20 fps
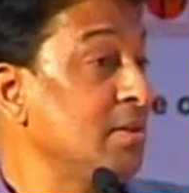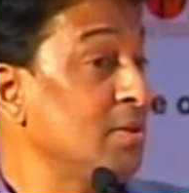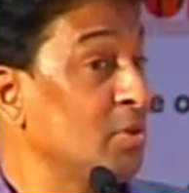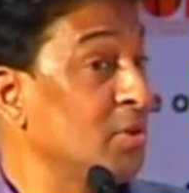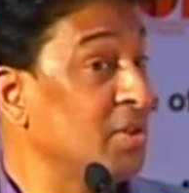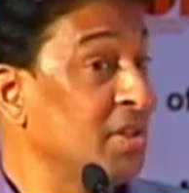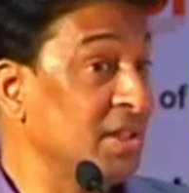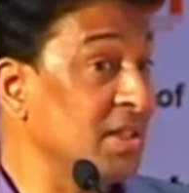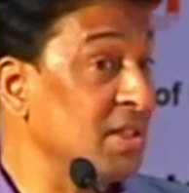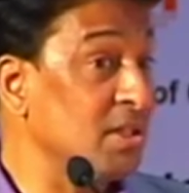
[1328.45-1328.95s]
So
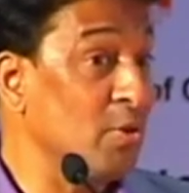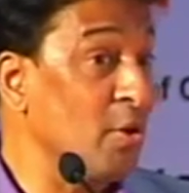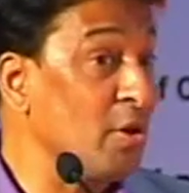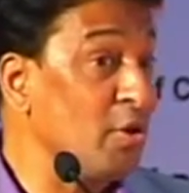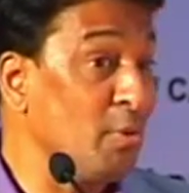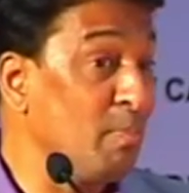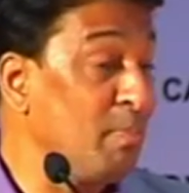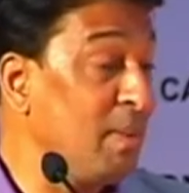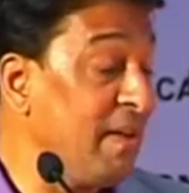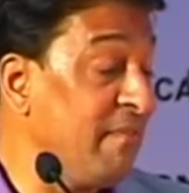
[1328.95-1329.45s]
this is going
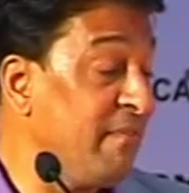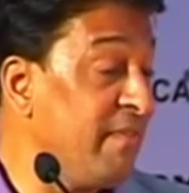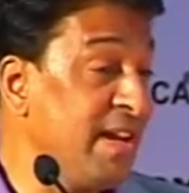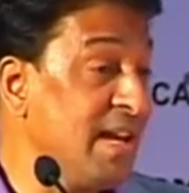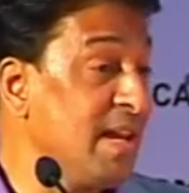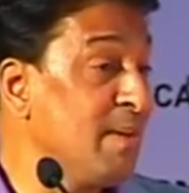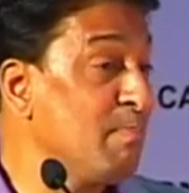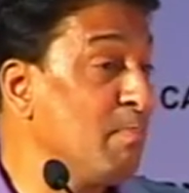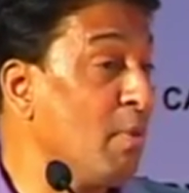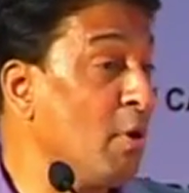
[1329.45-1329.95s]
to play a
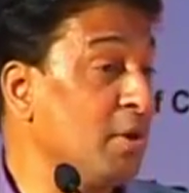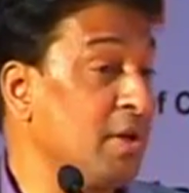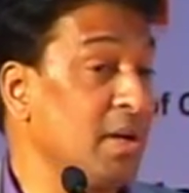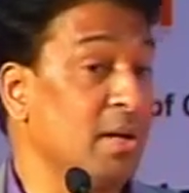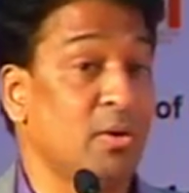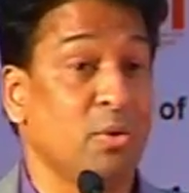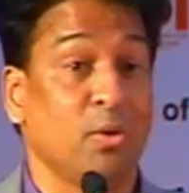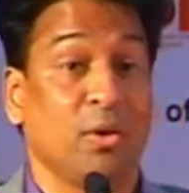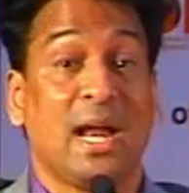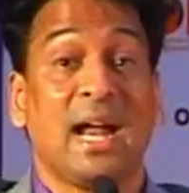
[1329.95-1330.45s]
very
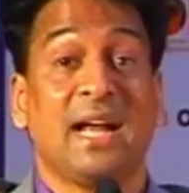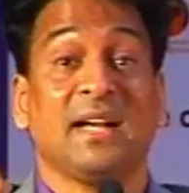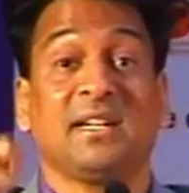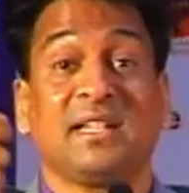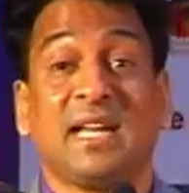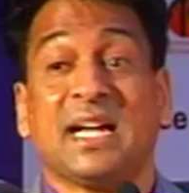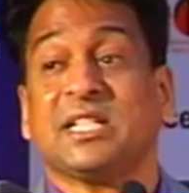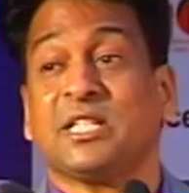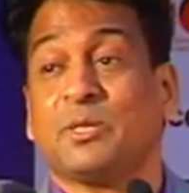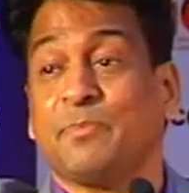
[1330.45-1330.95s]
important role. And
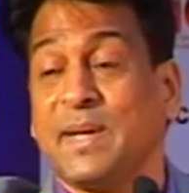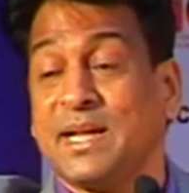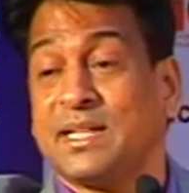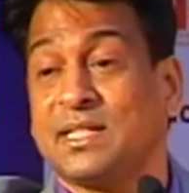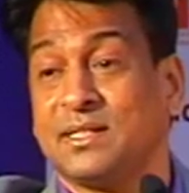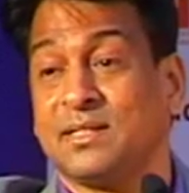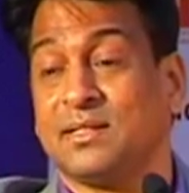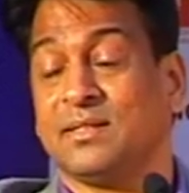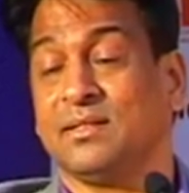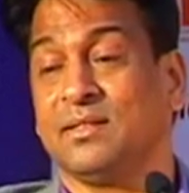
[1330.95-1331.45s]
touch
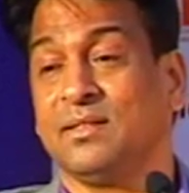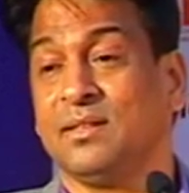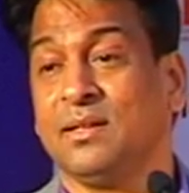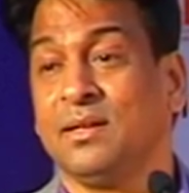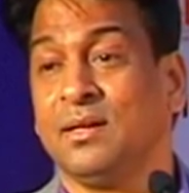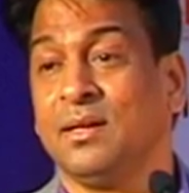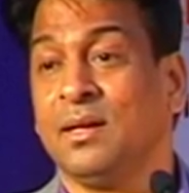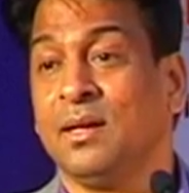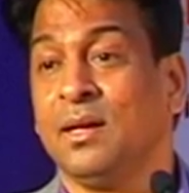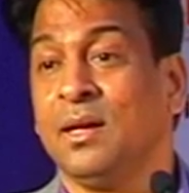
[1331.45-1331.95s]
base,
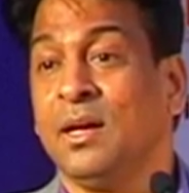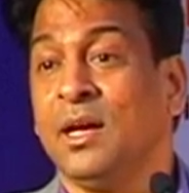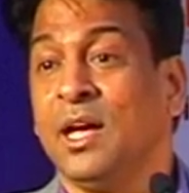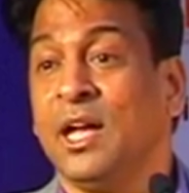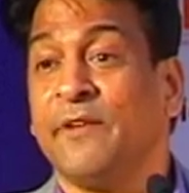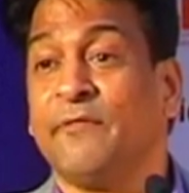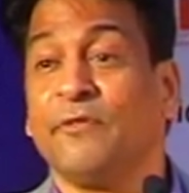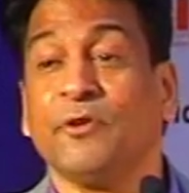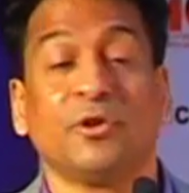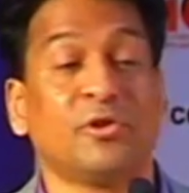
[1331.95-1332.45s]

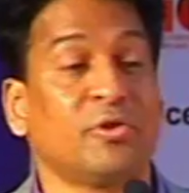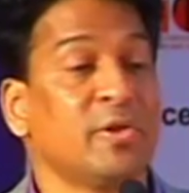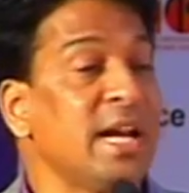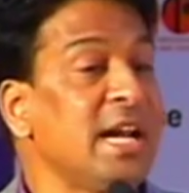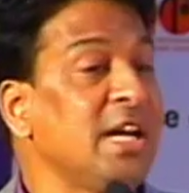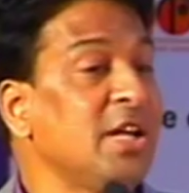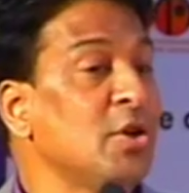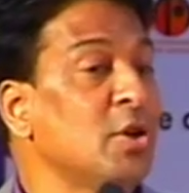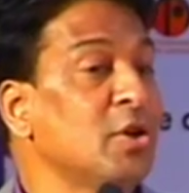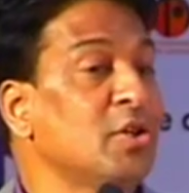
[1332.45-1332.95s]
if you
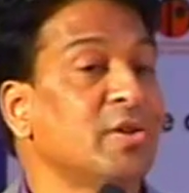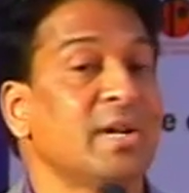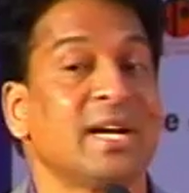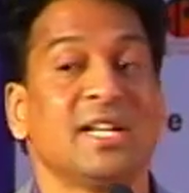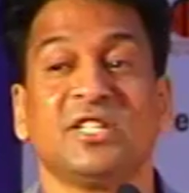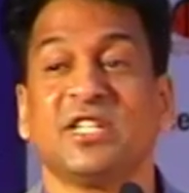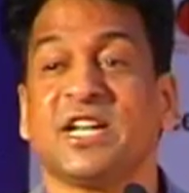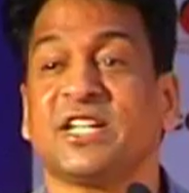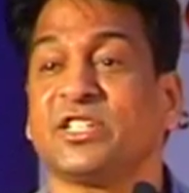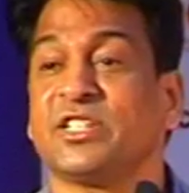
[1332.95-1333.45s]
treat your
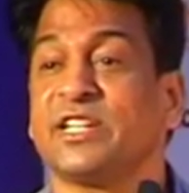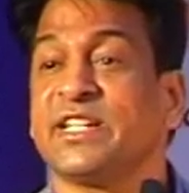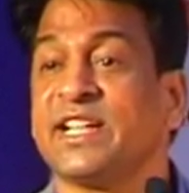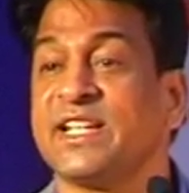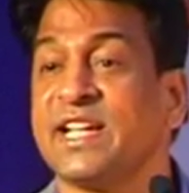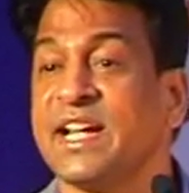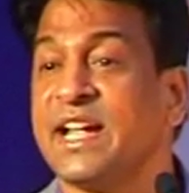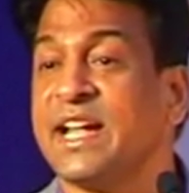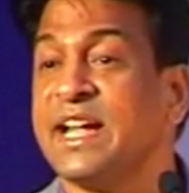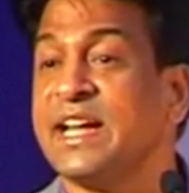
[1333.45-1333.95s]
transaction as
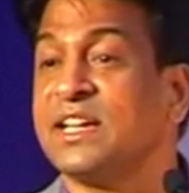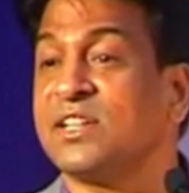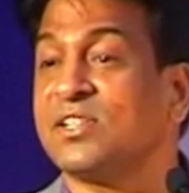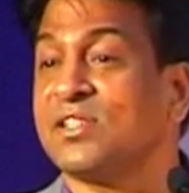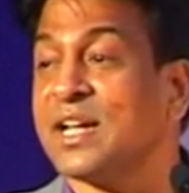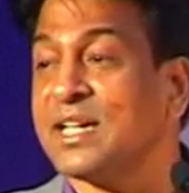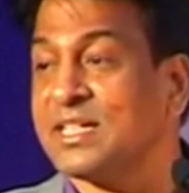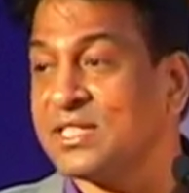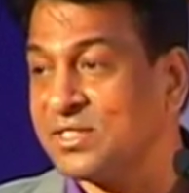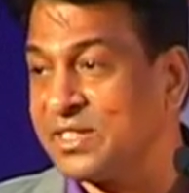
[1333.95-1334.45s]
an
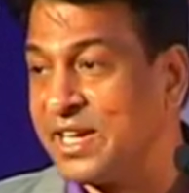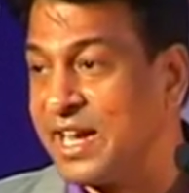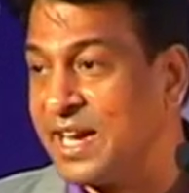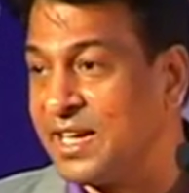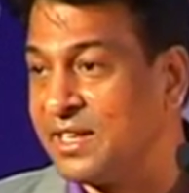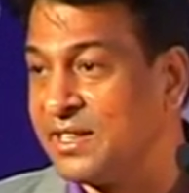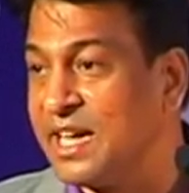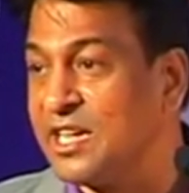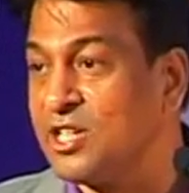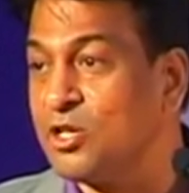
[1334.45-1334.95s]

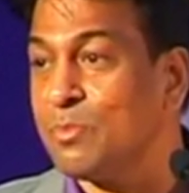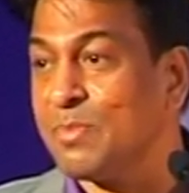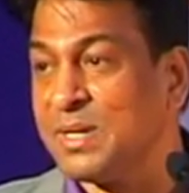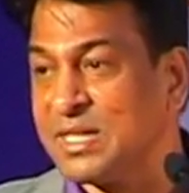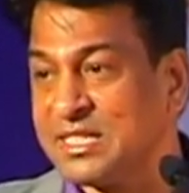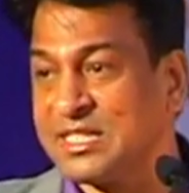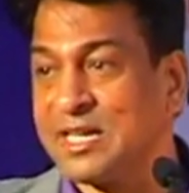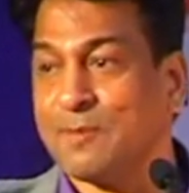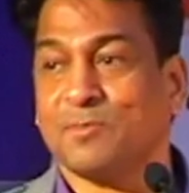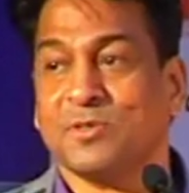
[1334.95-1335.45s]
intrastate, then you
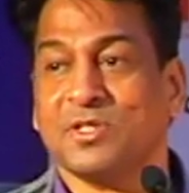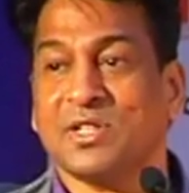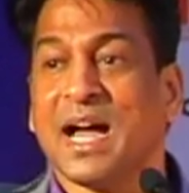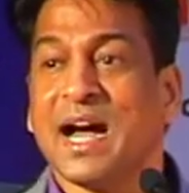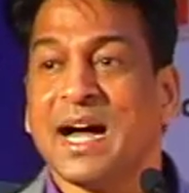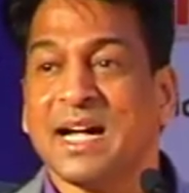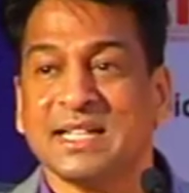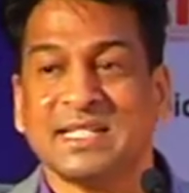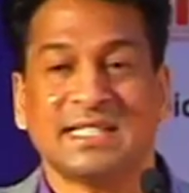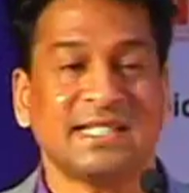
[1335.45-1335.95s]
must have
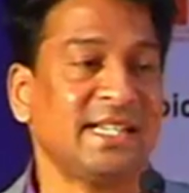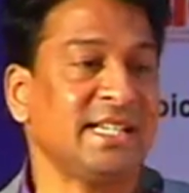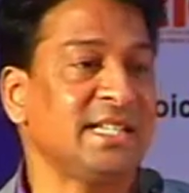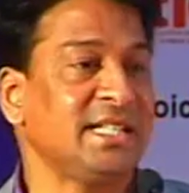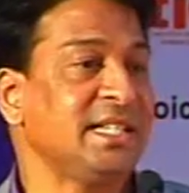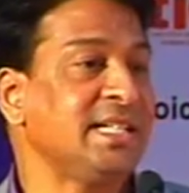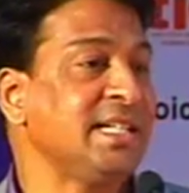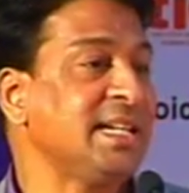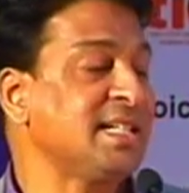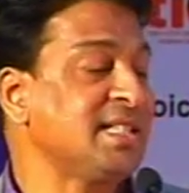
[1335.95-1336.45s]
charged
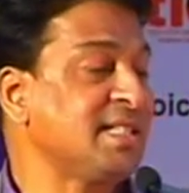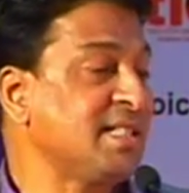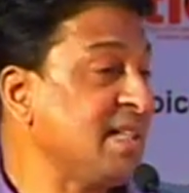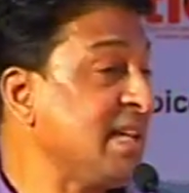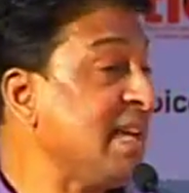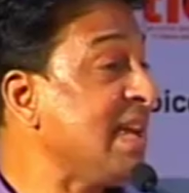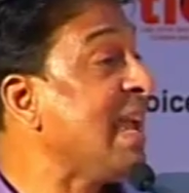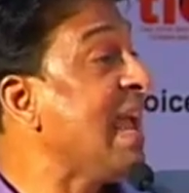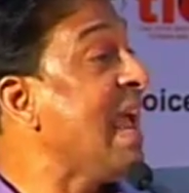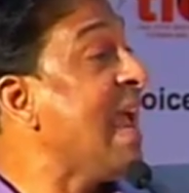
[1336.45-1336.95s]

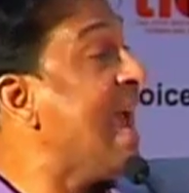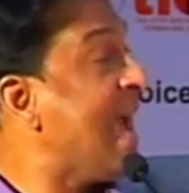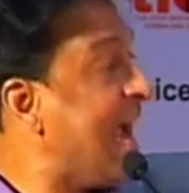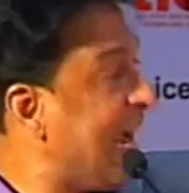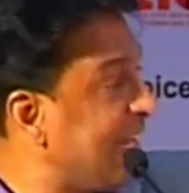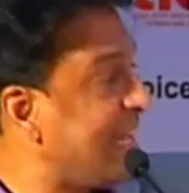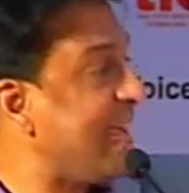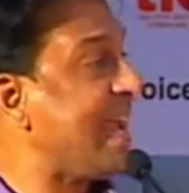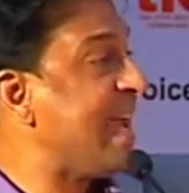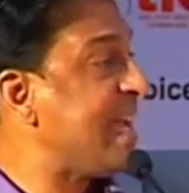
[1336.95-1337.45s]
CGST
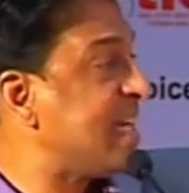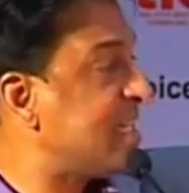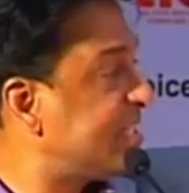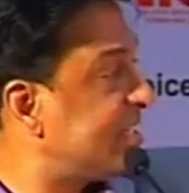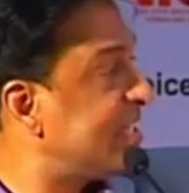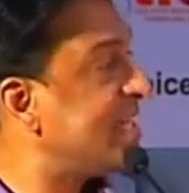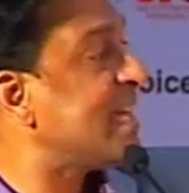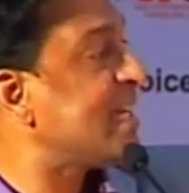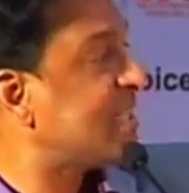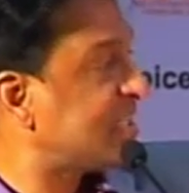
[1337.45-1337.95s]
and
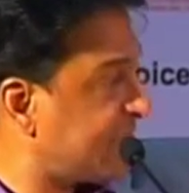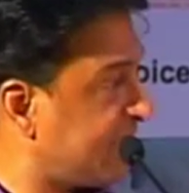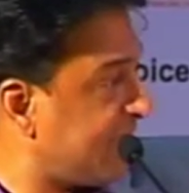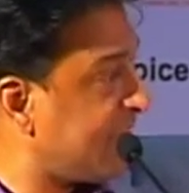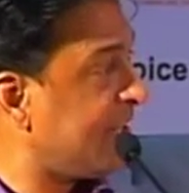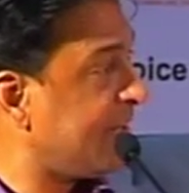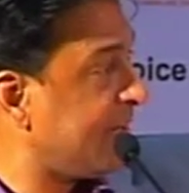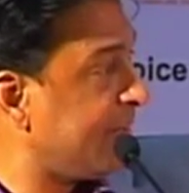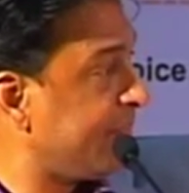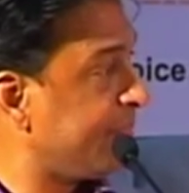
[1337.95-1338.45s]

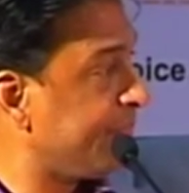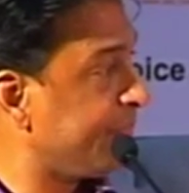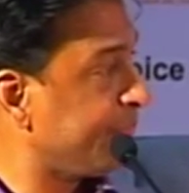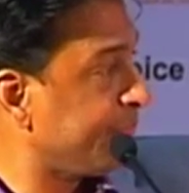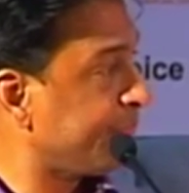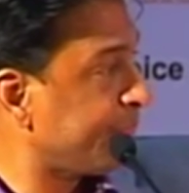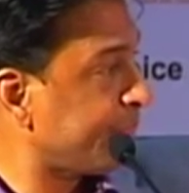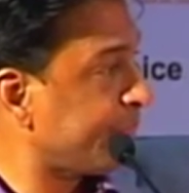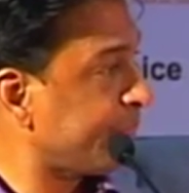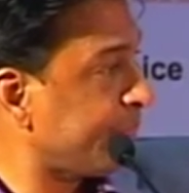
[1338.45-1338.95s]
SGST.
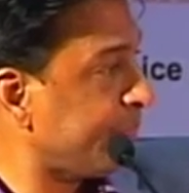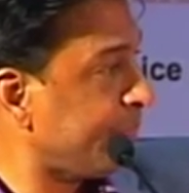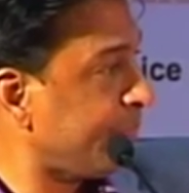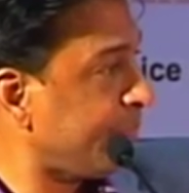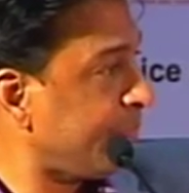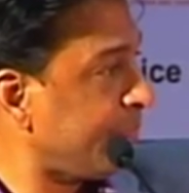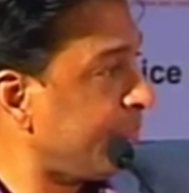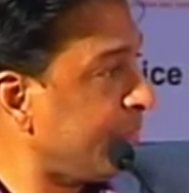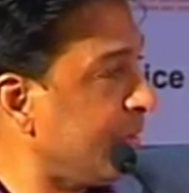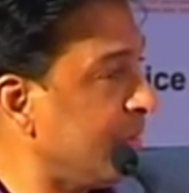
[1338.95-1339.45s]

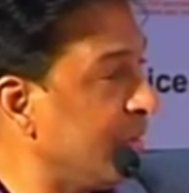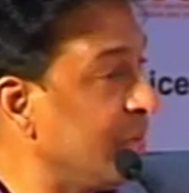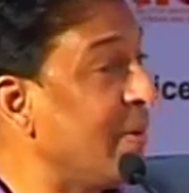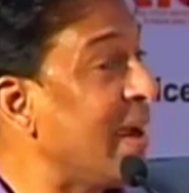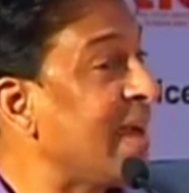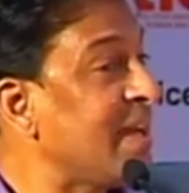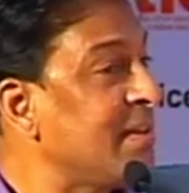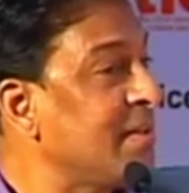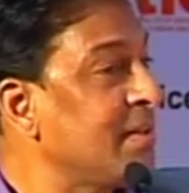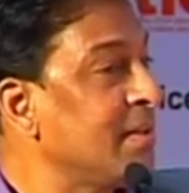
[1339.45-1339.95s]

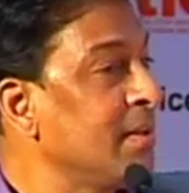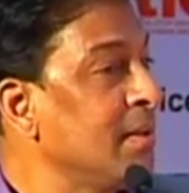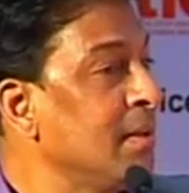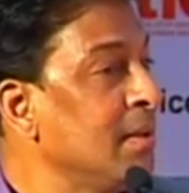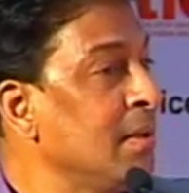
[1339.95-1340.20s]
Right?